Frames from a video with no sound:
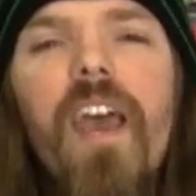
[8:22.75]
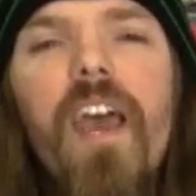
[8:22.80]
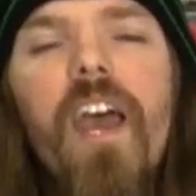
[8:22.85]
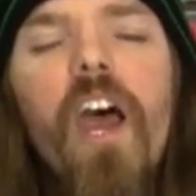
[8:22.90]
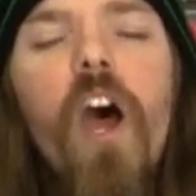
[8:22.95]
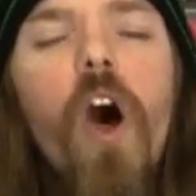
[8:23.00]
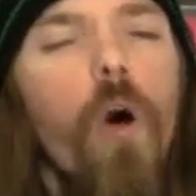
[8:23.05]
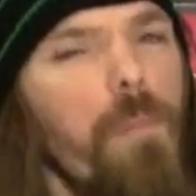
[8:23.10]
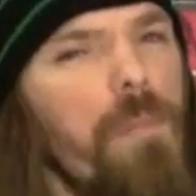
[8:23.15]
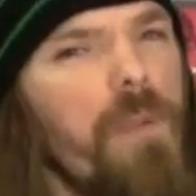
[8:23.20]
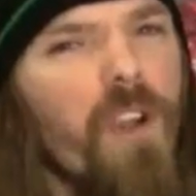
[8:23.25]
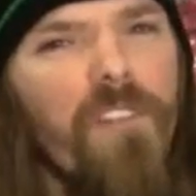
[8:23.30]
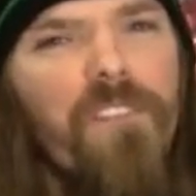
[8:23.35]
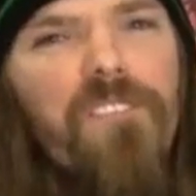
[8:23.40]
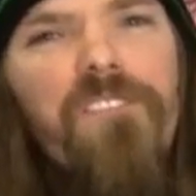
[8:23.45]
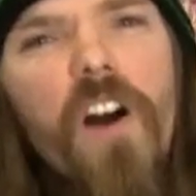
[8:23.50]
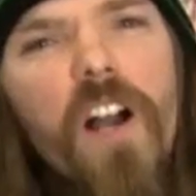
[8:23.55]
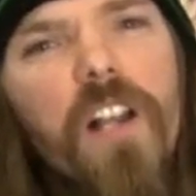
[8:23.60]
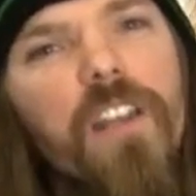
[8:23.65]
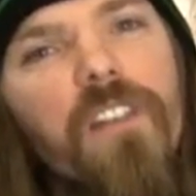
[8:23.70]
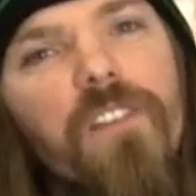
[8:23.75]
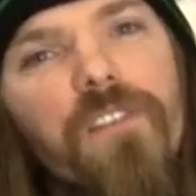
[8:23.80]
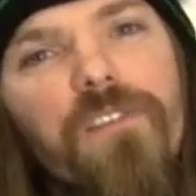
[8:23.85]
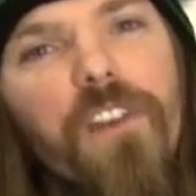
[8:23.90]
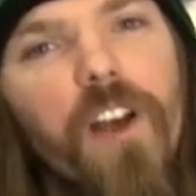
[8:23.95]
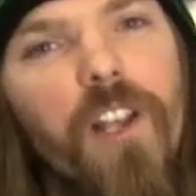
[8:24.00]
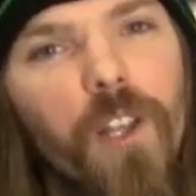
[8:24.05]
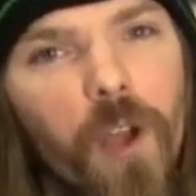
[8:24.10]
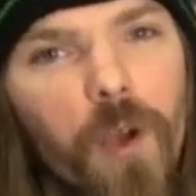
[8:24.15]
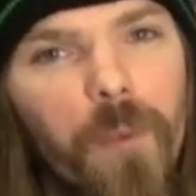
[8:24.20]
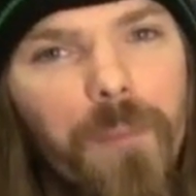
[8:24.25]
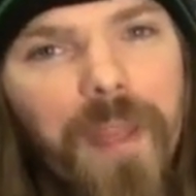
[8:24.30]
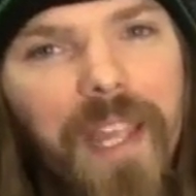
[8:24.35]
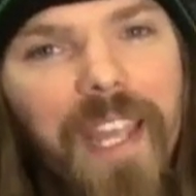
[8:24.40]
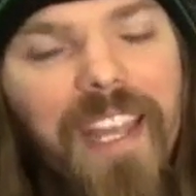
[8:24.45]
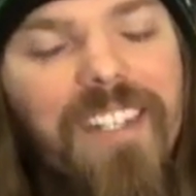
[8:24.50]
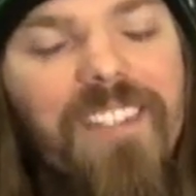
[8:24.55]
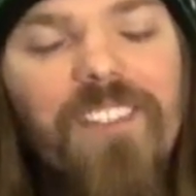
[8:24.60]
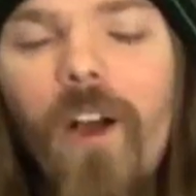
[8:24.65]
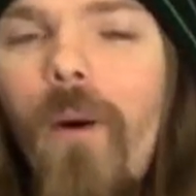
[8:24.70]
Help your fucking fellow
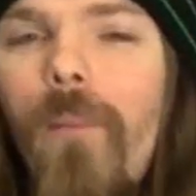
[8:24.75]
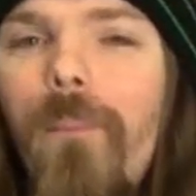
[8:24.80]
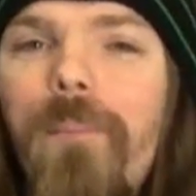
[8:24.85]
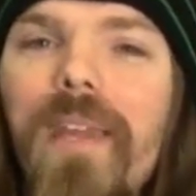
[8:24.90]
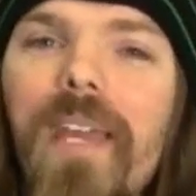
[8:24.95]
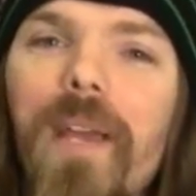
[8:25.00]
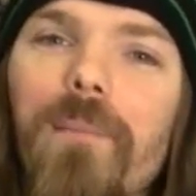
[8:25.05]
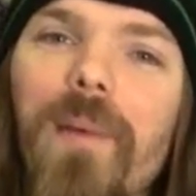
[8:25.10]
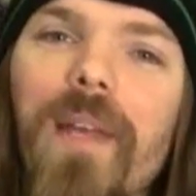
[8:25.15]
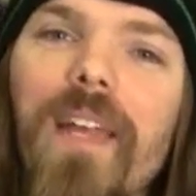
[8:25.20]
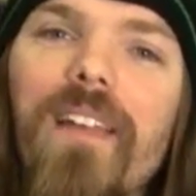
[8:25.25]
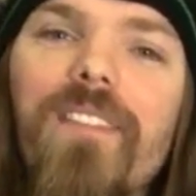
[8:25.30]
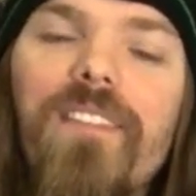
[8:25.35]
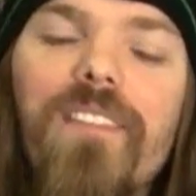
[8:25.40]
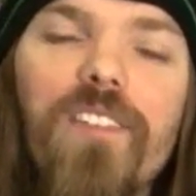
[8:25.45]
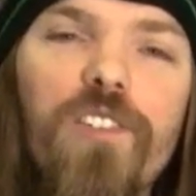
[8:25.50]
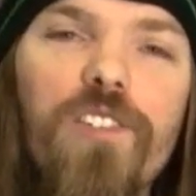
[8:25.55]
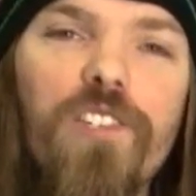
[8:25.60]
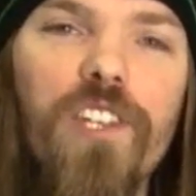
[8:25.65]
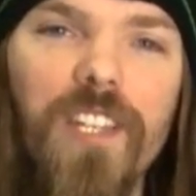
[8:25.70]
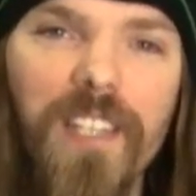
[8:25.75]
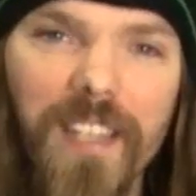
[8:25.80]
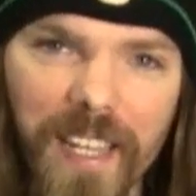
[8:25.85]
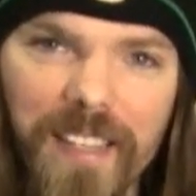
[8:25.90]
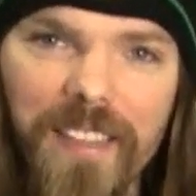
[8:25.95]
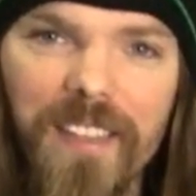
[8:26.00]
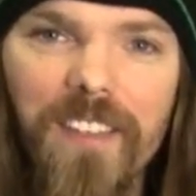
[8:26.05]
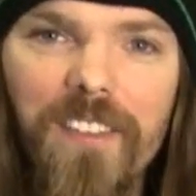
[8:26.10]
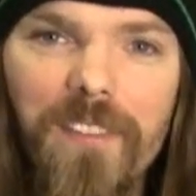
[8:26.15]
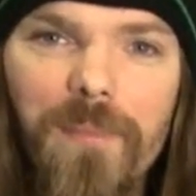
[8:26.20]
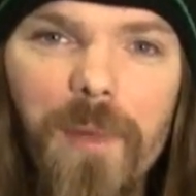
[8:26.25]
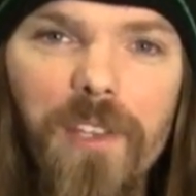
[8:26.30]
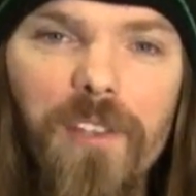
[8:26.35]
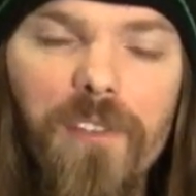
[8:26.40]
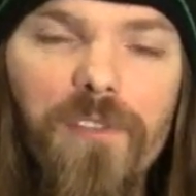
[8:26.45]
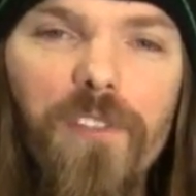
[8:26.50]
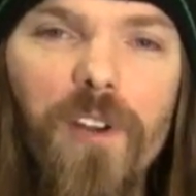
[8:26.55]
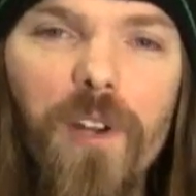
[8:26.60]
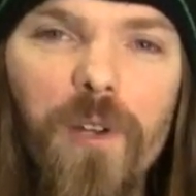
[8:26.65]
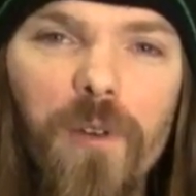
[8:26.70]
man. Don't be a piece of shit like these
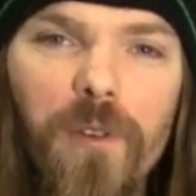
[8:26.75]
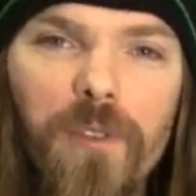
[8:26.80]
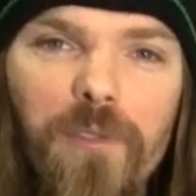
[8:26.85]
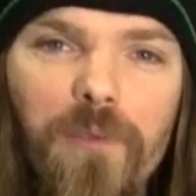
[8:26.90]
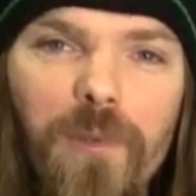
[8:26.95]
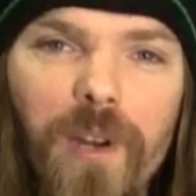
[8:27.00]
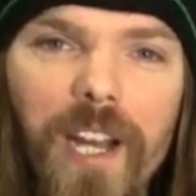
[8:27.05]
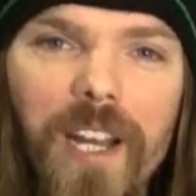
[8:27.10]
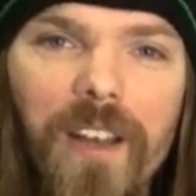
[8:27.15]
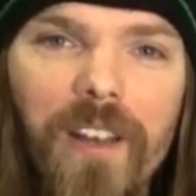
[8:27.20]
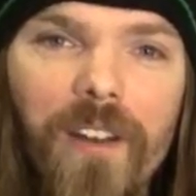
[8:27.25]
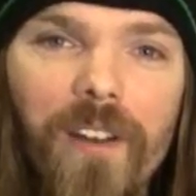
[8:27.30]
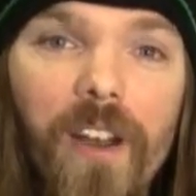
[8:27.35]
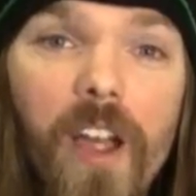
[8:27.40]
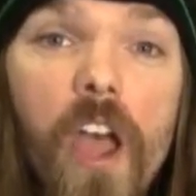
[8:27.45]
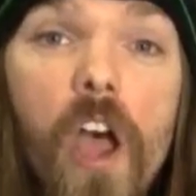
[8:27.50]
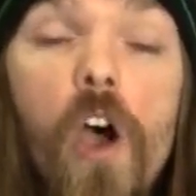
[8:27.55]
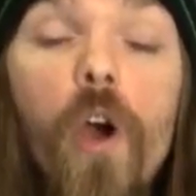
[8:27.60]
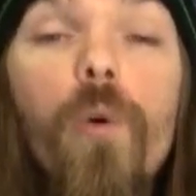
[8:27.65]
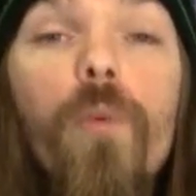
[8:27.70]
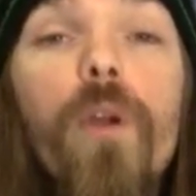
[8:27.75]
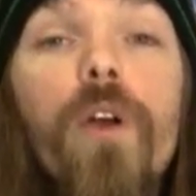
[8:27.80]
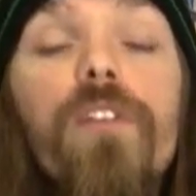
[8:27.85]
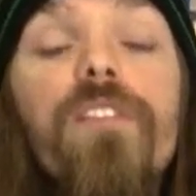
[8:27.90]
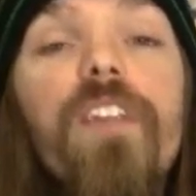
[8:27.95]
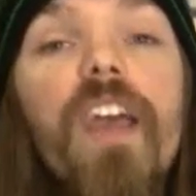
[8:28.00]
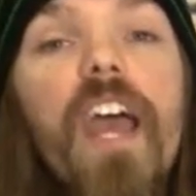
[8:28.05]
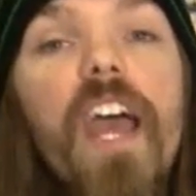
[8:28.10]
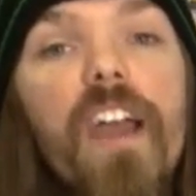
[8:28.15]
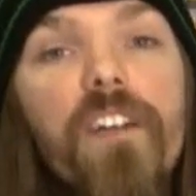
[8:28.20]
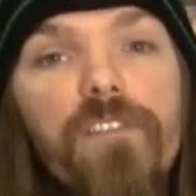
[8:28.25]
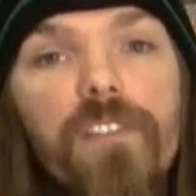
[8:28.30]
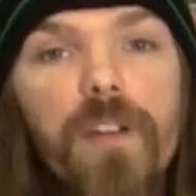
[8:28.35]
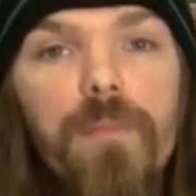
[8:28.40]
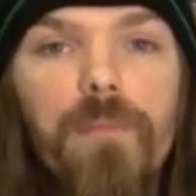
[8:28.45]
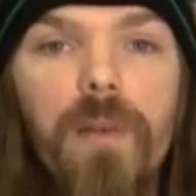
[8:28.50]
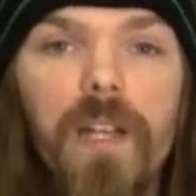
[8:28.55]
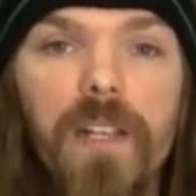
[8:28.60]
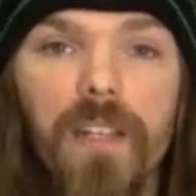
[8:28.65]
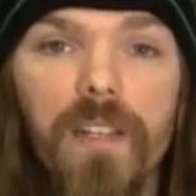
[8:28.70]
motherfuckers right here, or else
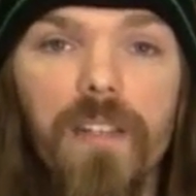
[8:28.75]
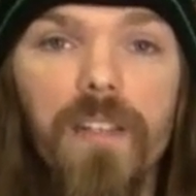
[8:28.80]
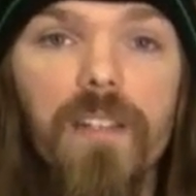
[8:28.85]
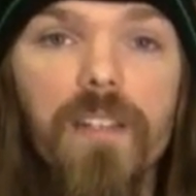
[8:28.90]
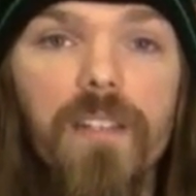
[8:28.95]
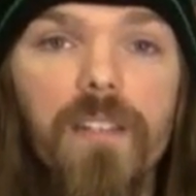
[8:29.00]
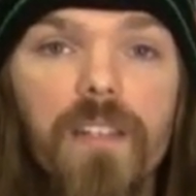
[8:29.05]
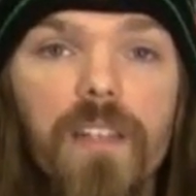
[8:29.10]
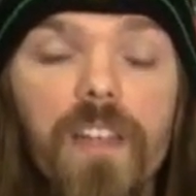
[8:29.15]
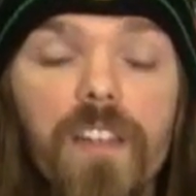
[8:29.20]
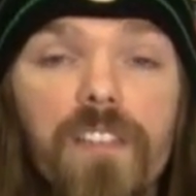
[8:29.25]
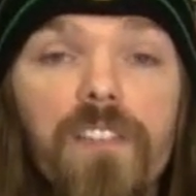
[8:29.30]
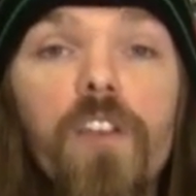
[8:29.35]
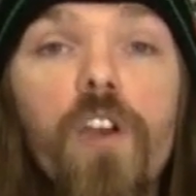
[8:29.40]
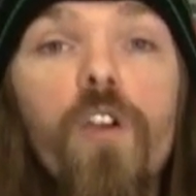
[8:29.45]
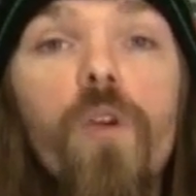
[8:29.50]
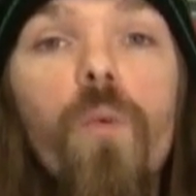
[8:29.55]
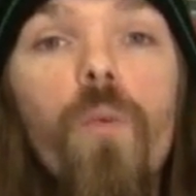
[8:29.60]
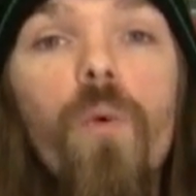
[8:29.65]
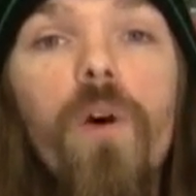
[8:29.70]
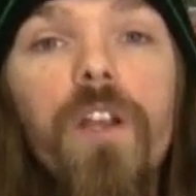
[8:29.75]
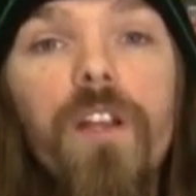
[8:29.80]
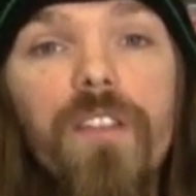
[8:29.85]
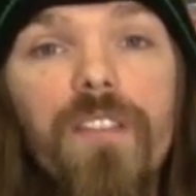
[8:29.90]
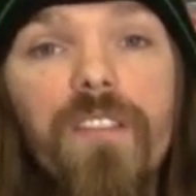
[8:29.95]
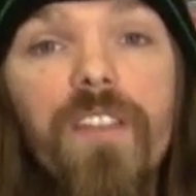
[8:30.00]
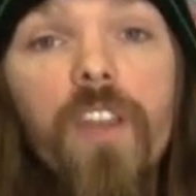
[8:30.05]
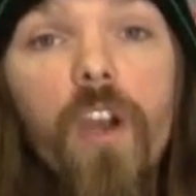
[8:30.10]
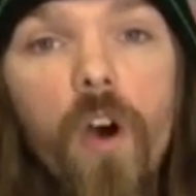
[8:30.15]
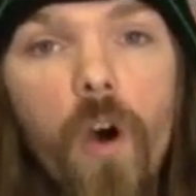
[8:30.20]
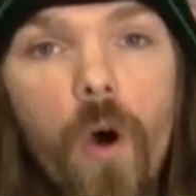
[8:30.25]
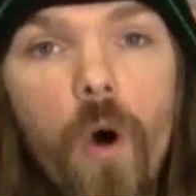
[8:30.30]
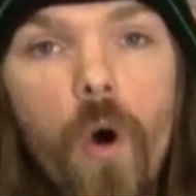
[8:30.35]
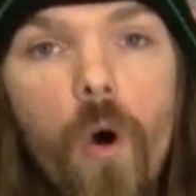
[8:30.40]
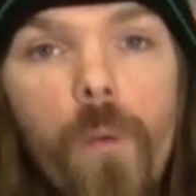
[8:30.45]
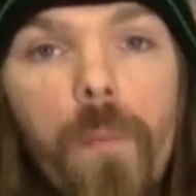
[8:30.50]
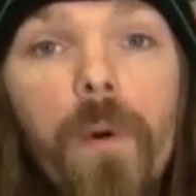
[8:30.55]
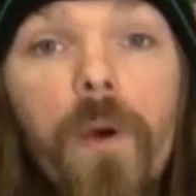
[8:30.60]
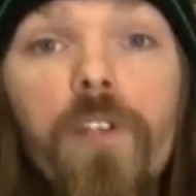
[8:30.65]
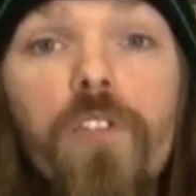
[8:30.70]
everybody is gonna want to see a
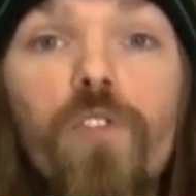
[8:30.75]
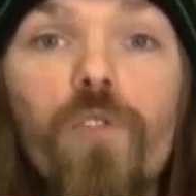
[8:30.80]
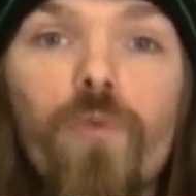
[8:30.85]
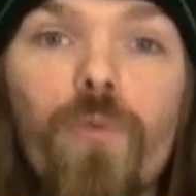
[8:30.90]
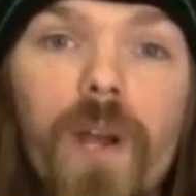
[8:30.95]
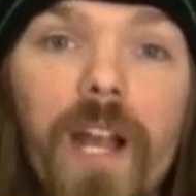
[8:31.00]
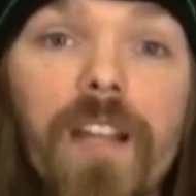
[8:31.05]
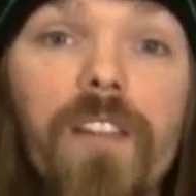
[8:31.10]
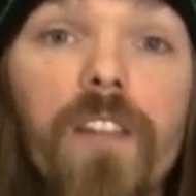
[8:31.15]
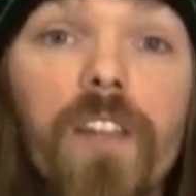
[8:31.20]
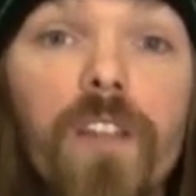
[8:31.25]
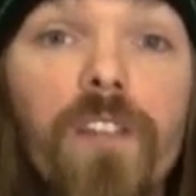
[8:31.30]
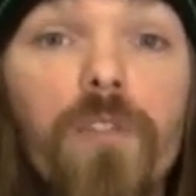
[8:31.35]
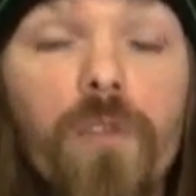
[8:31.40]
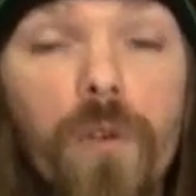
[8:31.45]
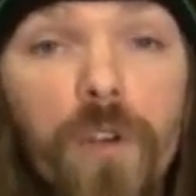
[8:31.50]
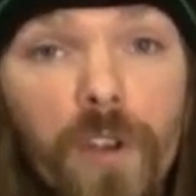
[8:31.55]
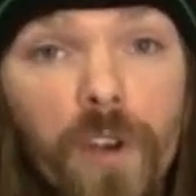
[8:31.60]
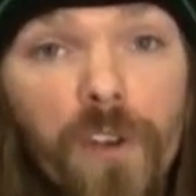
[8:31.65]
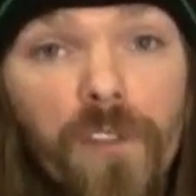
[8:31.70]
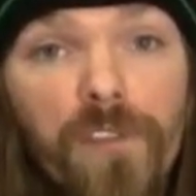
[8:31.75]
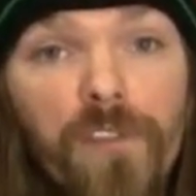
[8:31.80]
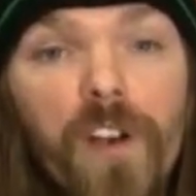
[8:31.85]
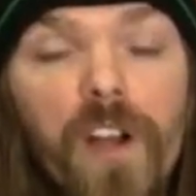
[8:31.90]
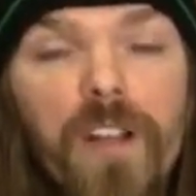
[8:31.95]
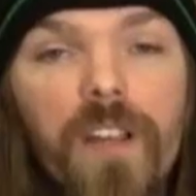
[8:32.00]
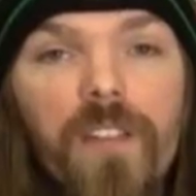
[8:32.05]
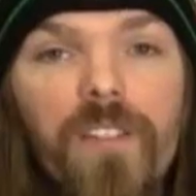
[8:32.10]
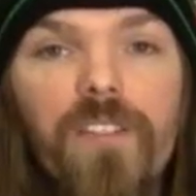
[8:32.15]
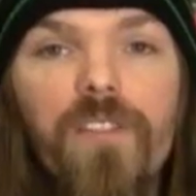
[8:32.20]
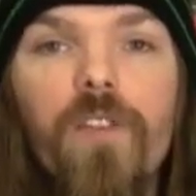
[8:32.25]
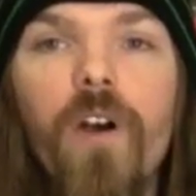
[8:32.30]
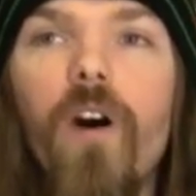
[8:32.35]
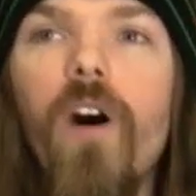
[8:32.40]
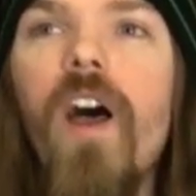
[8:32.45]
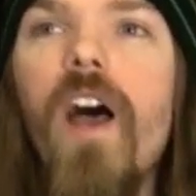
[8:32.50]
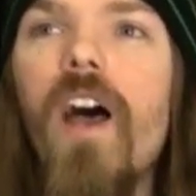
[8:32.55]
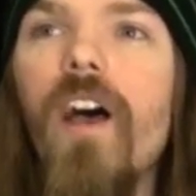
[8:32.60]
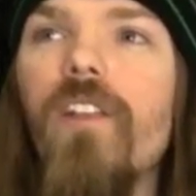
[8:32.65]
hole put directly through your fucking skull.